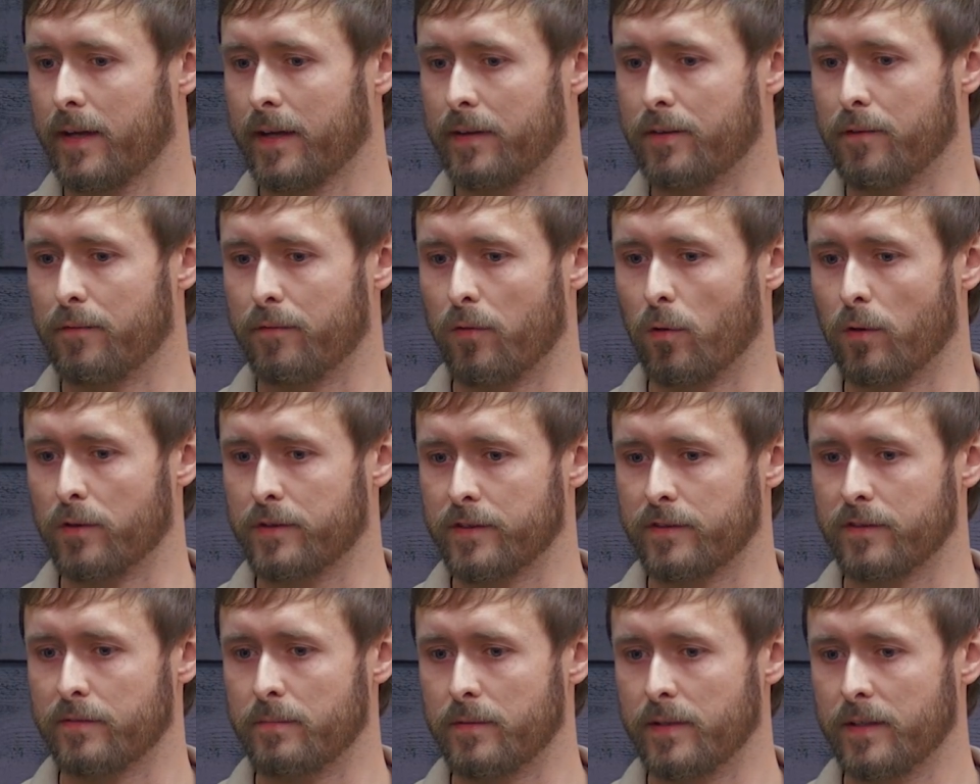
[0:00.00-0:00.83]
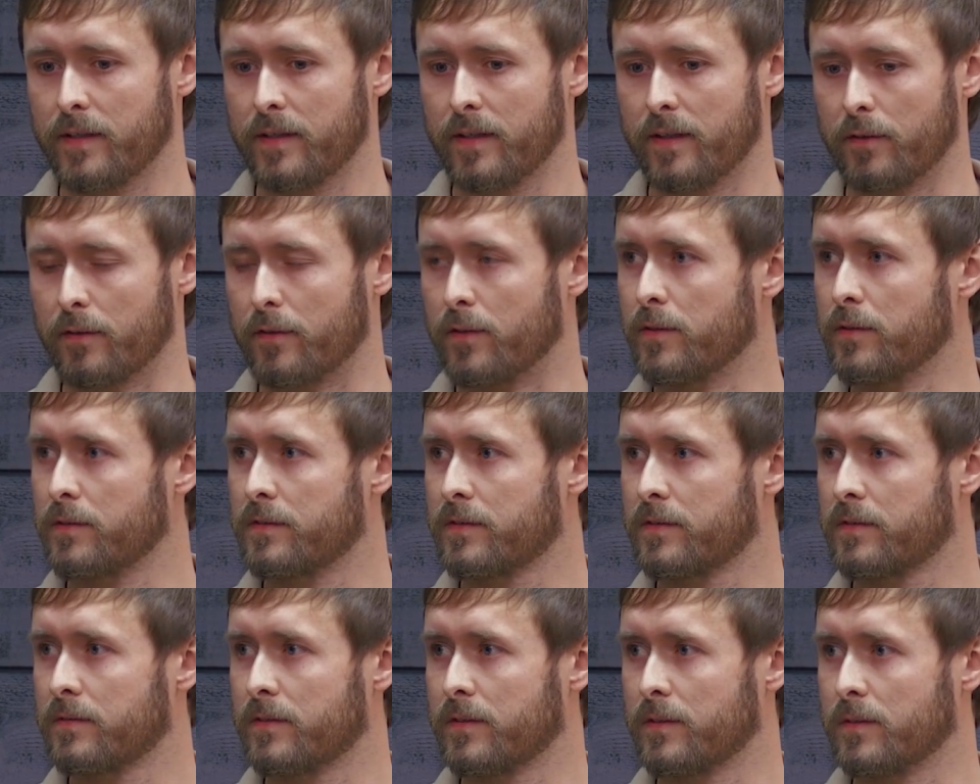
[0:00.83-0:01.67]
had the fortune of being
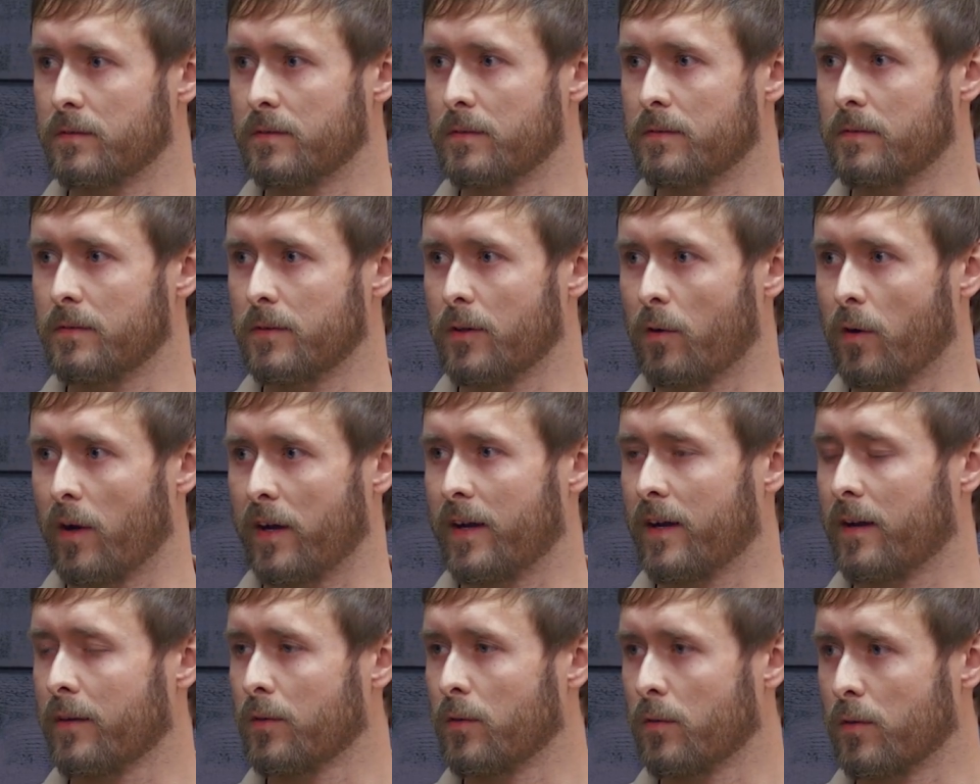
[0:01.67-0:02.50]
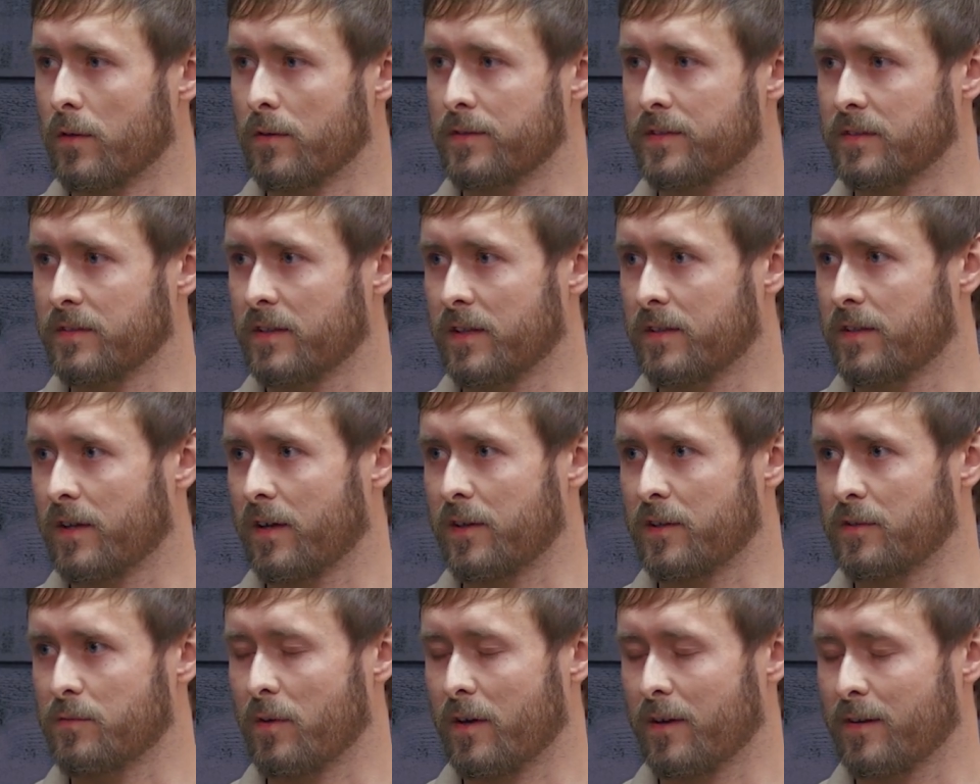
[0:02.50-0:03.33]
introduced to the great outdoors and
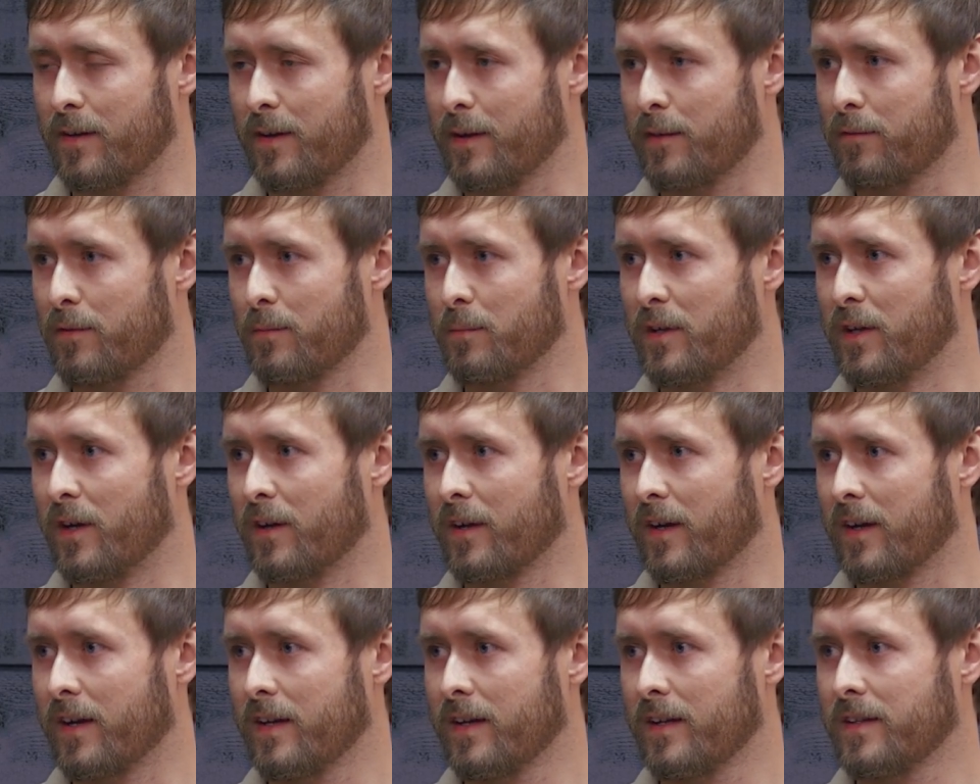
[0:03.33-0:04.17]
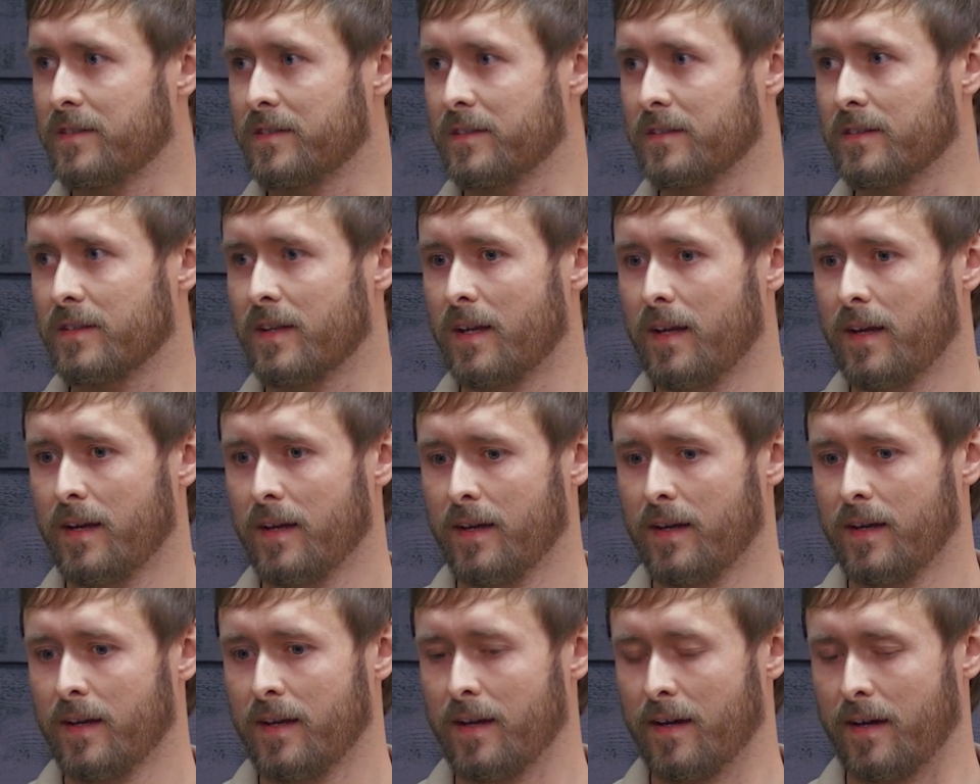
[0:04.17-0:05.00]
Kentucky's wildlife from a young age, and
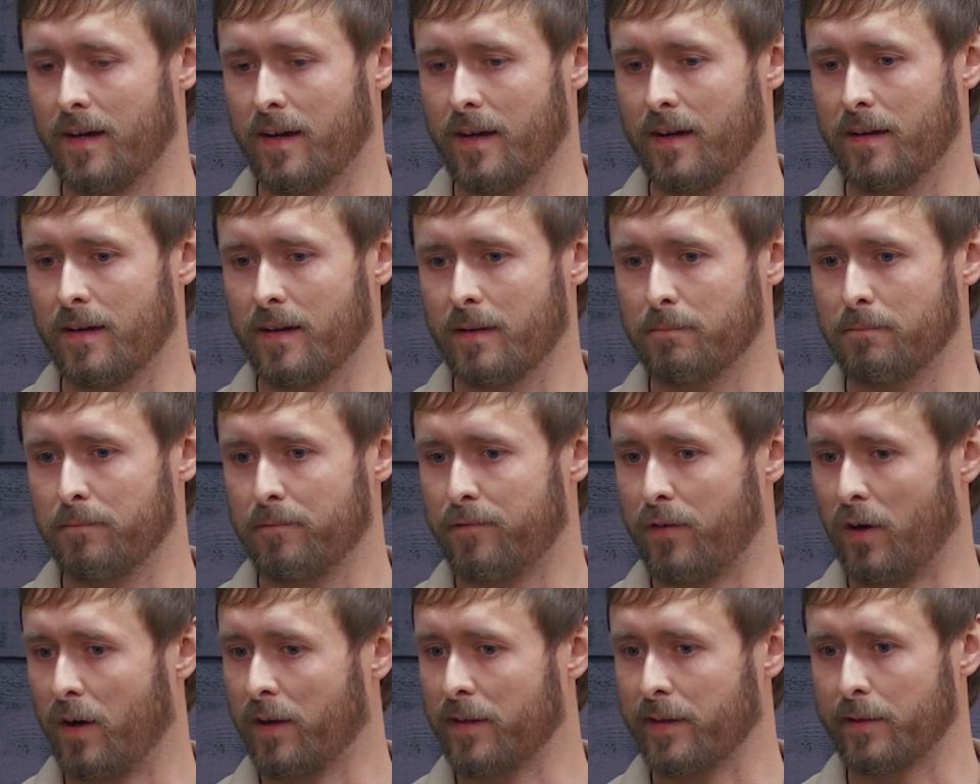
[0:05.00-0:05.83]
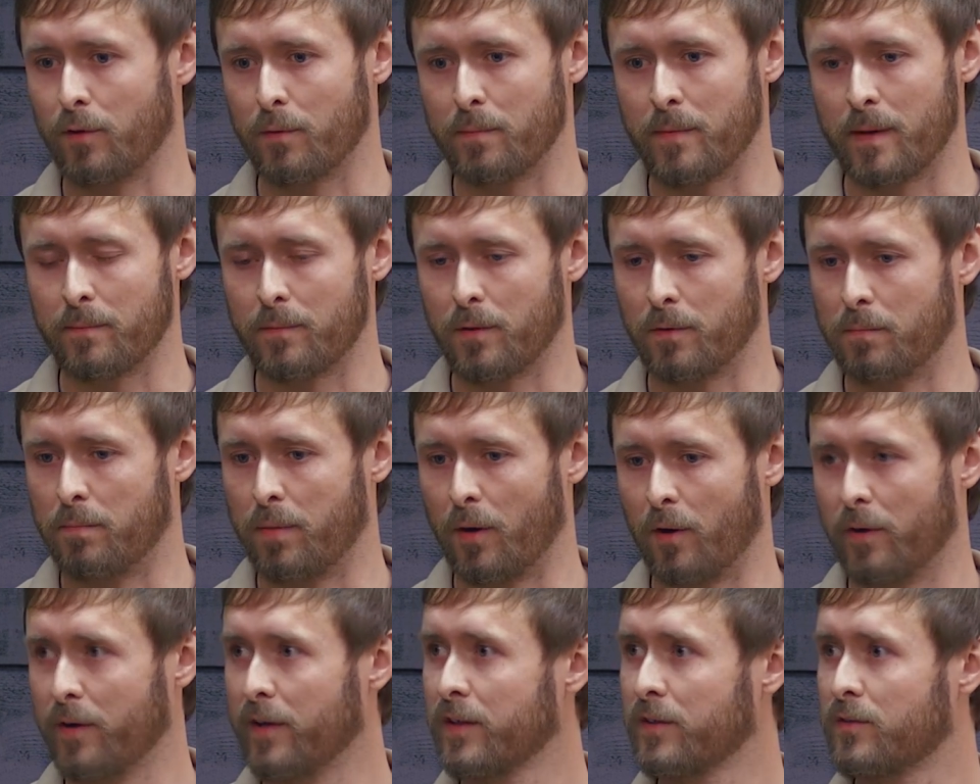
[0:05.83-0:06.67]
I uh, fondly remember
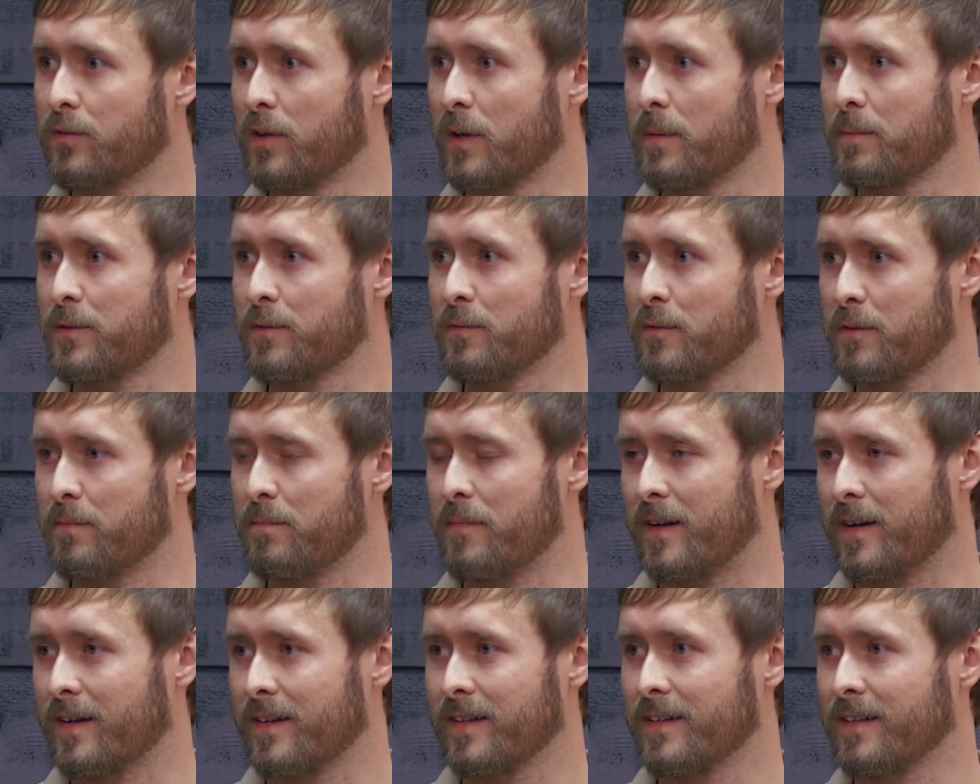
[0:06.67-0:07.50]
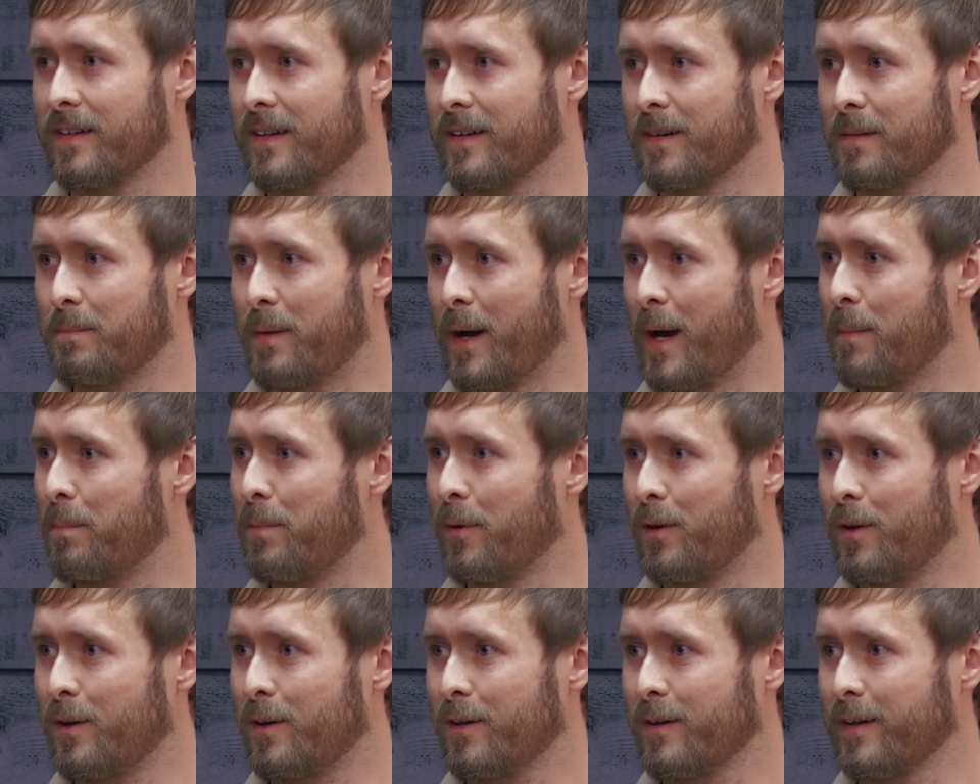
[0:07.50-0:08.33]
birding trips with my uh,
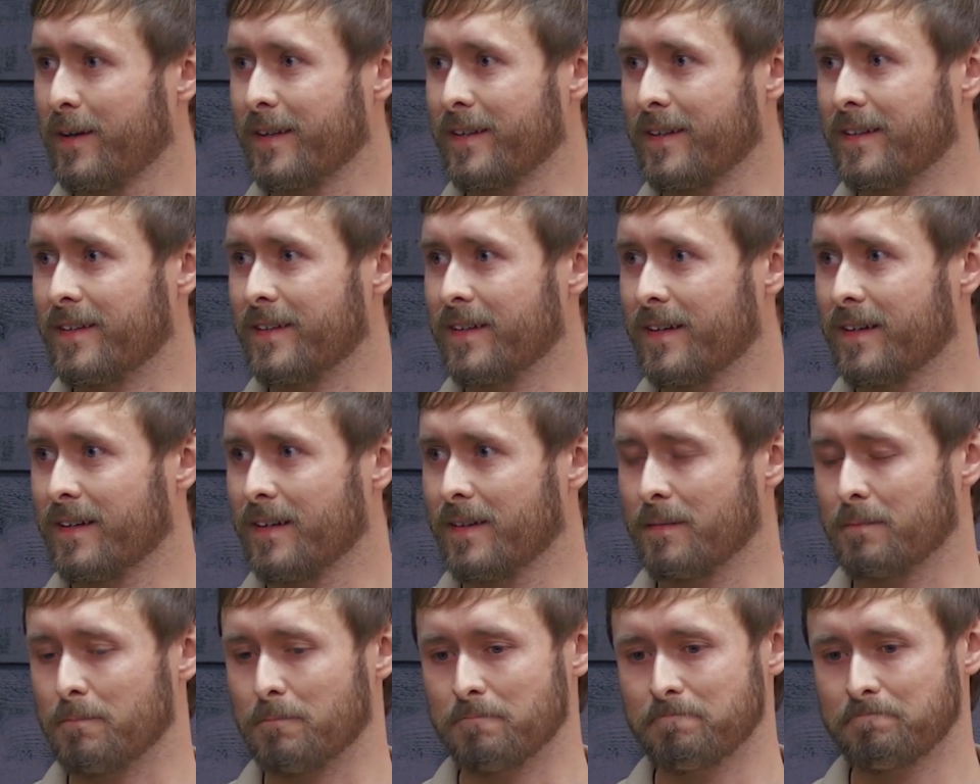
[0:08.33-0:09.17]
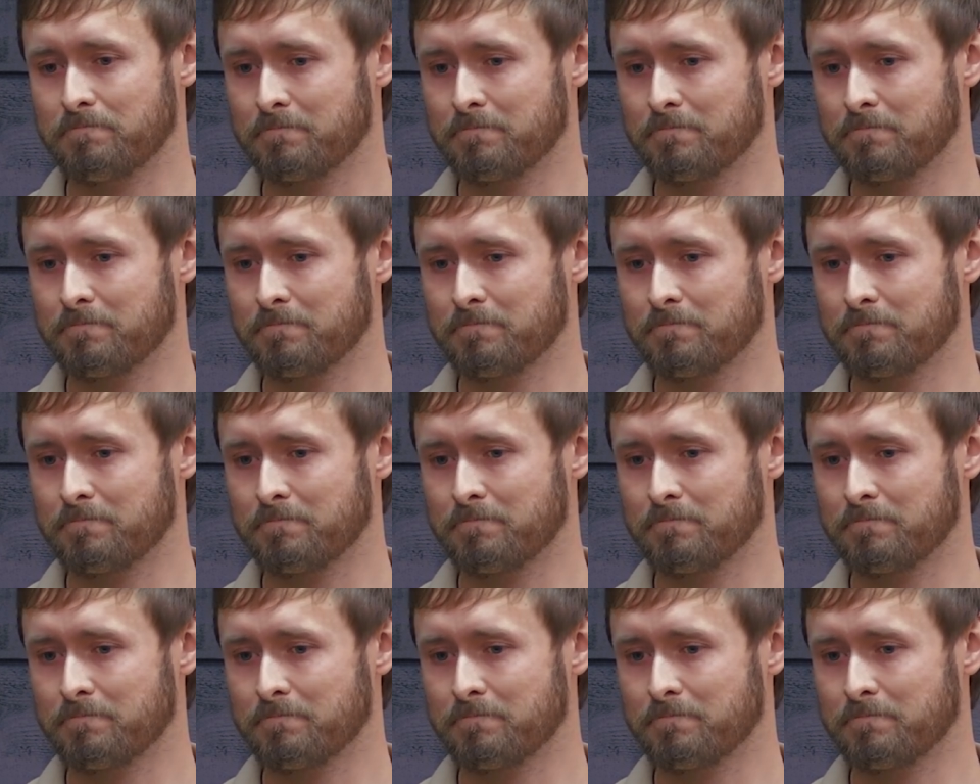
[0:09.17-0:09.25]
papaw and uh,